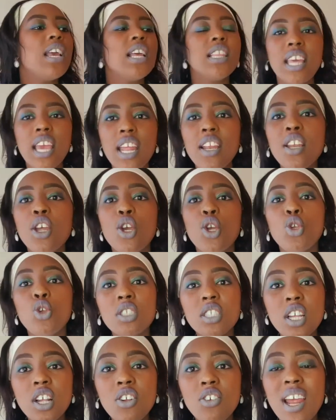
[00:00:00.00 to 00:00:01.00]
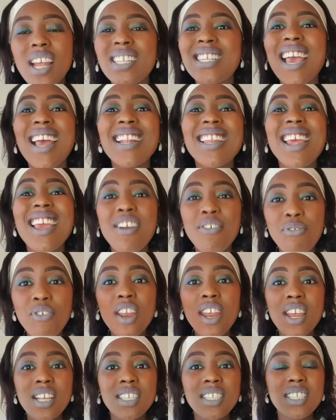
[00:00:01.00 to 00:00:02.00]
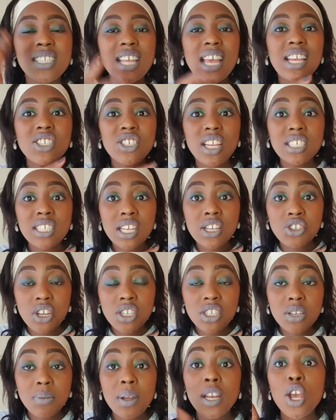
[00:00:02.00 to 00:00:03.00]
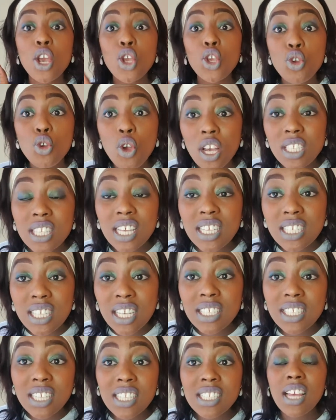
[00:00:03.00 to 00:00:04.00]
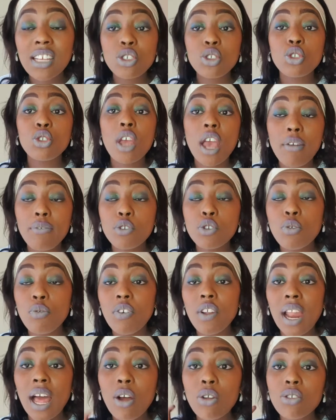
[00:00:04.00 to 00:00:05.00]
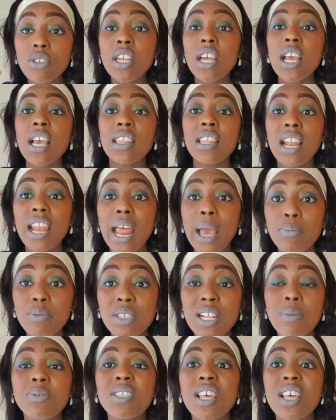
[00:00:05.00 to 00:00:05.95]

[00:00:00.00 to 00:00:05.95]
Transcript: Then you still write at every stage, ladies and gentlemen, you as the assistant have to fill out the lab slips.